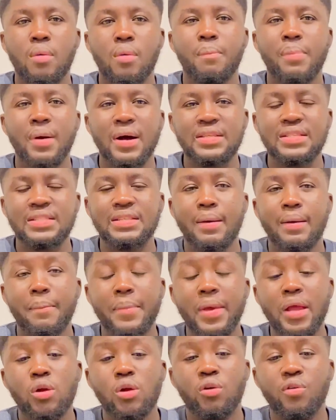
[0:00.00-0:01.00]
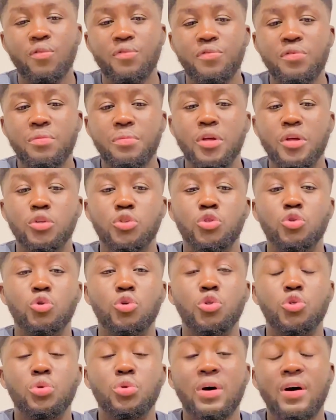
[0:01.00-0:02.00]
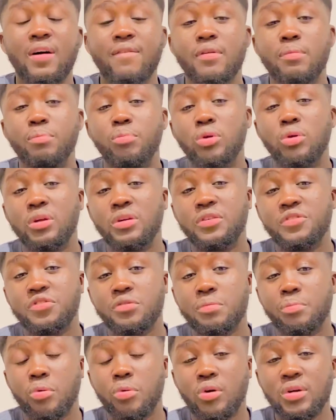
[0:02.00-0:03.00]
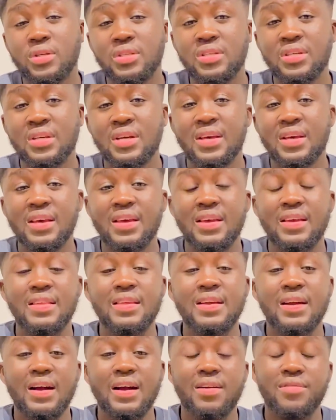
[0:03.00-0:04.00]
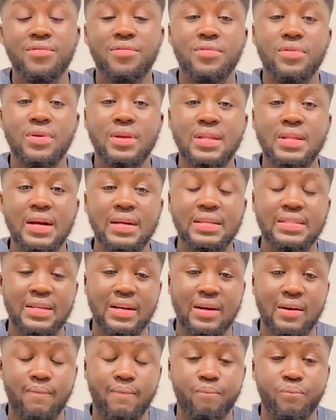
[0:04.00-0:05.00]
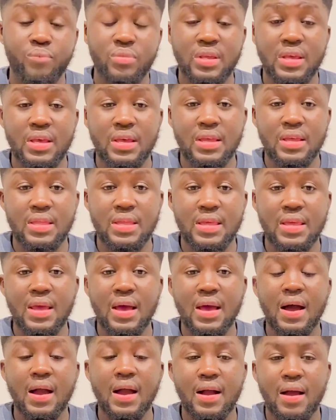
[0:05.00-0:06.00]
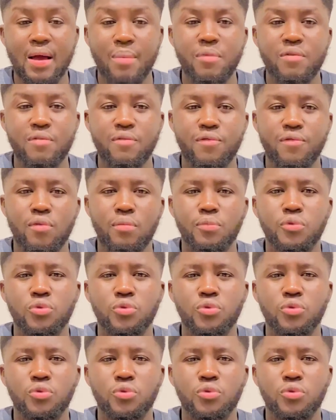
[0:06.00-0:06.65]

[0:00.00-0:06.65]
partner, male or female, should also have a police report in the country that they coming from.